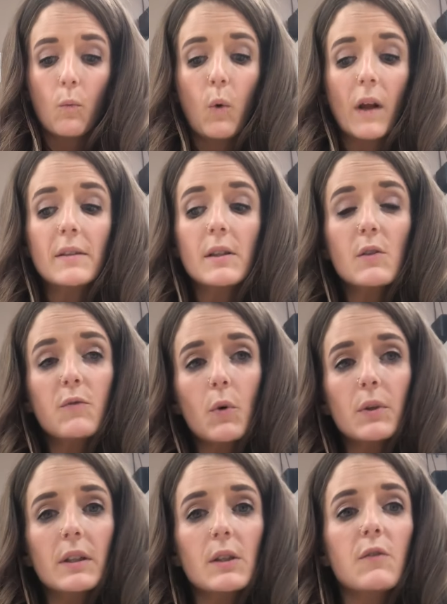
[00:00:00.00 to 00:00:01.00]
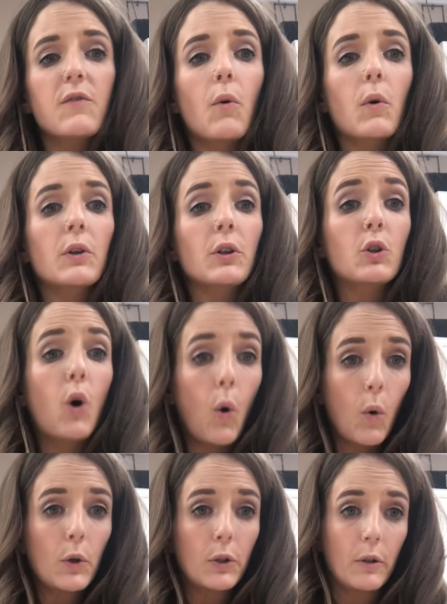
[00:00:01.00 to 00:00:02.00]
Once it's folded, it's 4
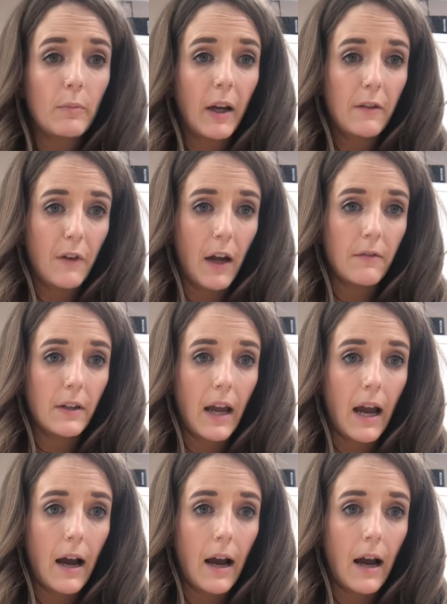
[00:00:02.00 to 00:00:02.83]
1/4 by 5 1/2.